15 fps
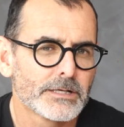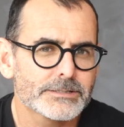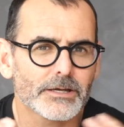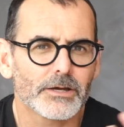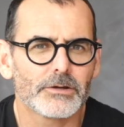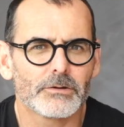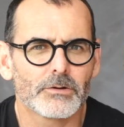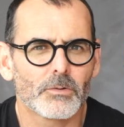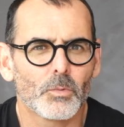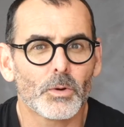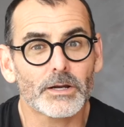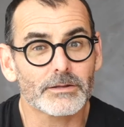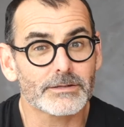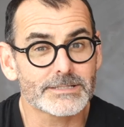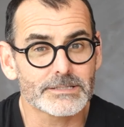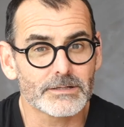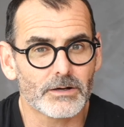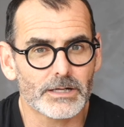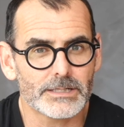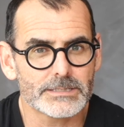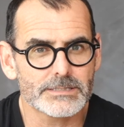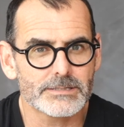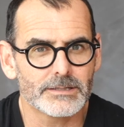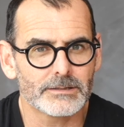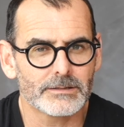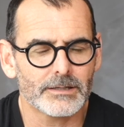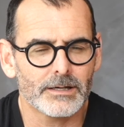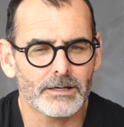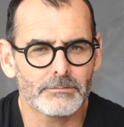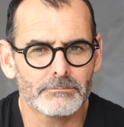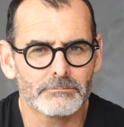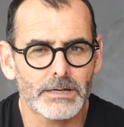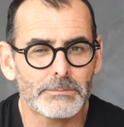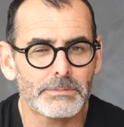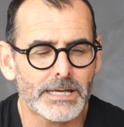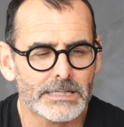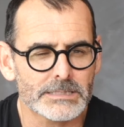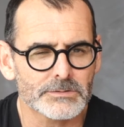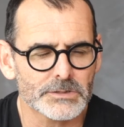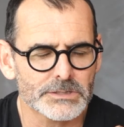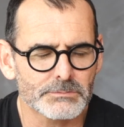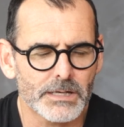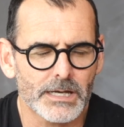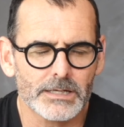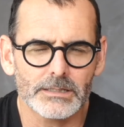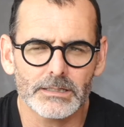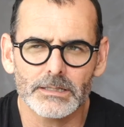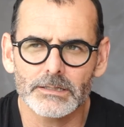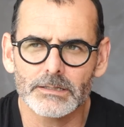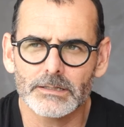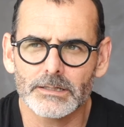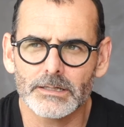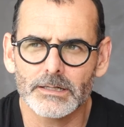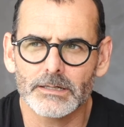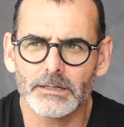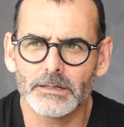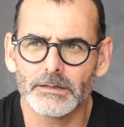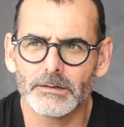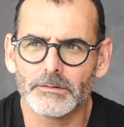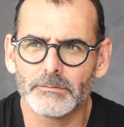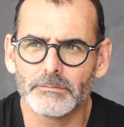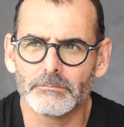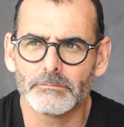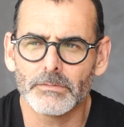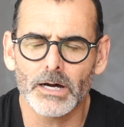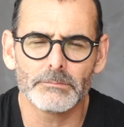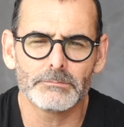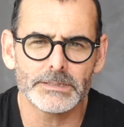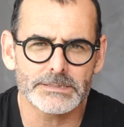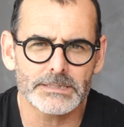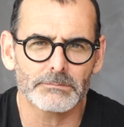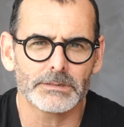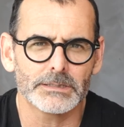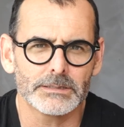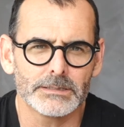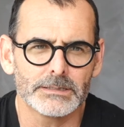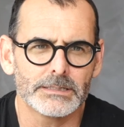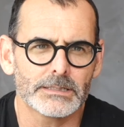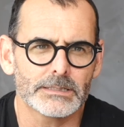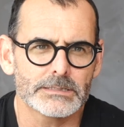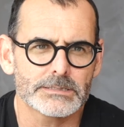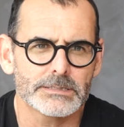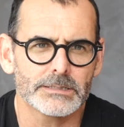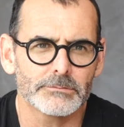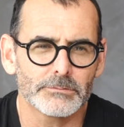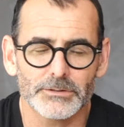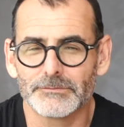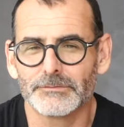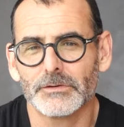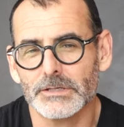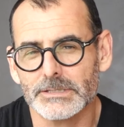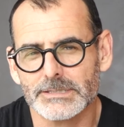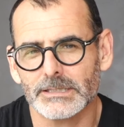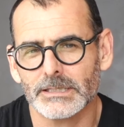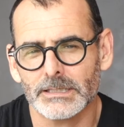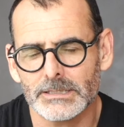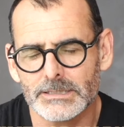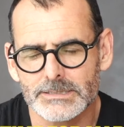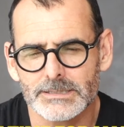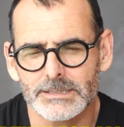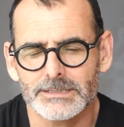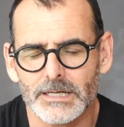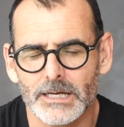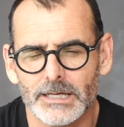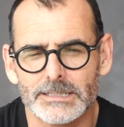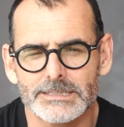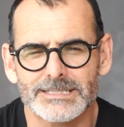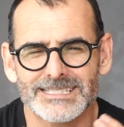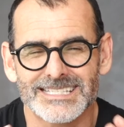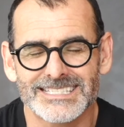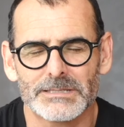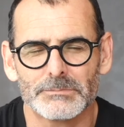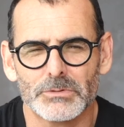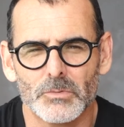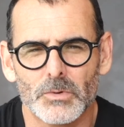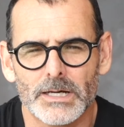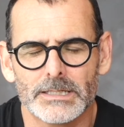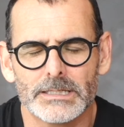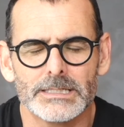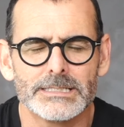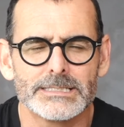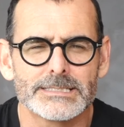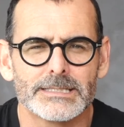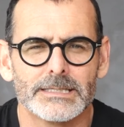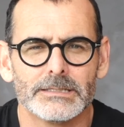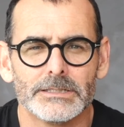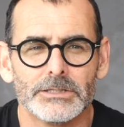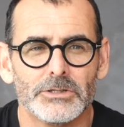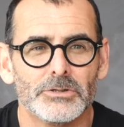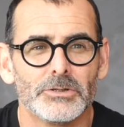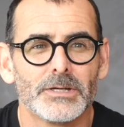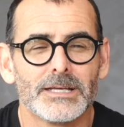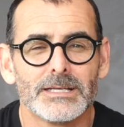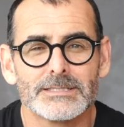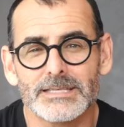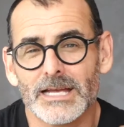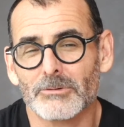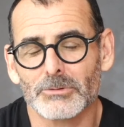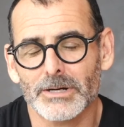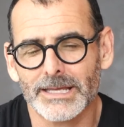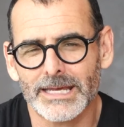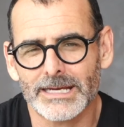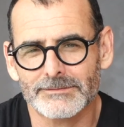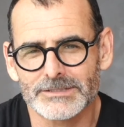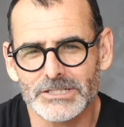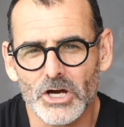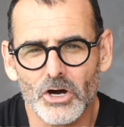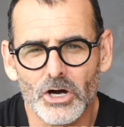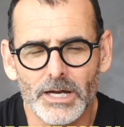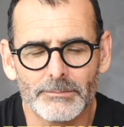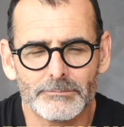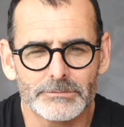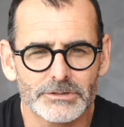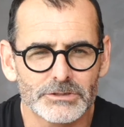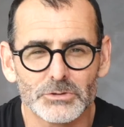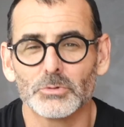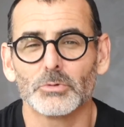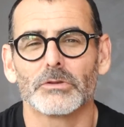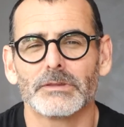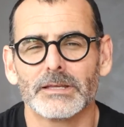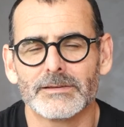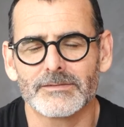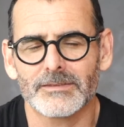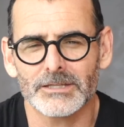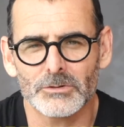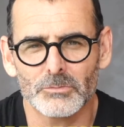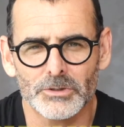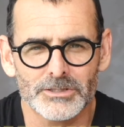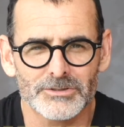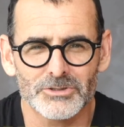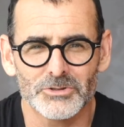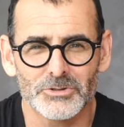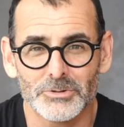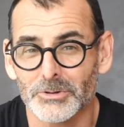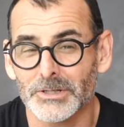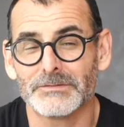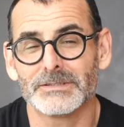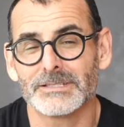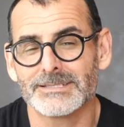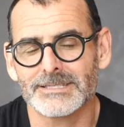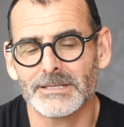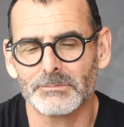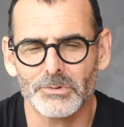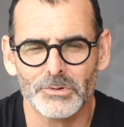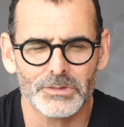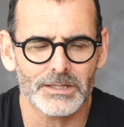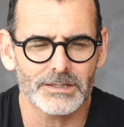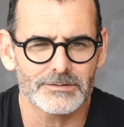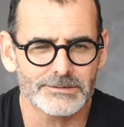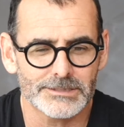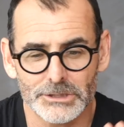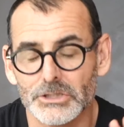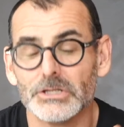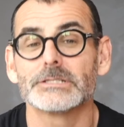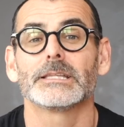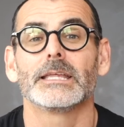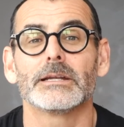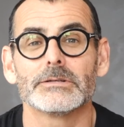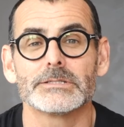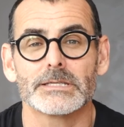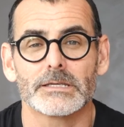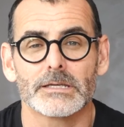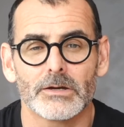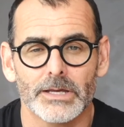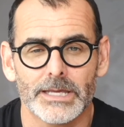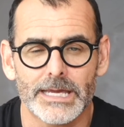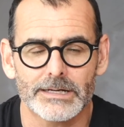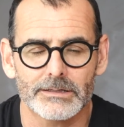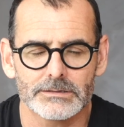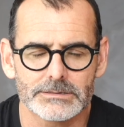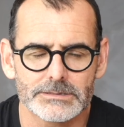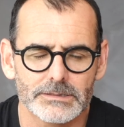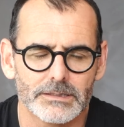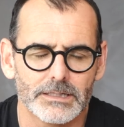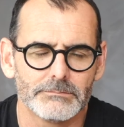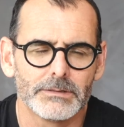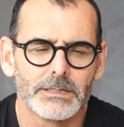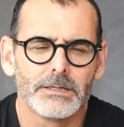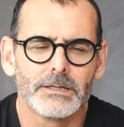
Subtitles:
So what are the signs that maybe outsourced marketing might be something you need to consider? Well, the first thing is, I guess the simple one, is that you start running out of time to do all the things that you want to do, or even the simple things. Your newsletter isn't going out on time.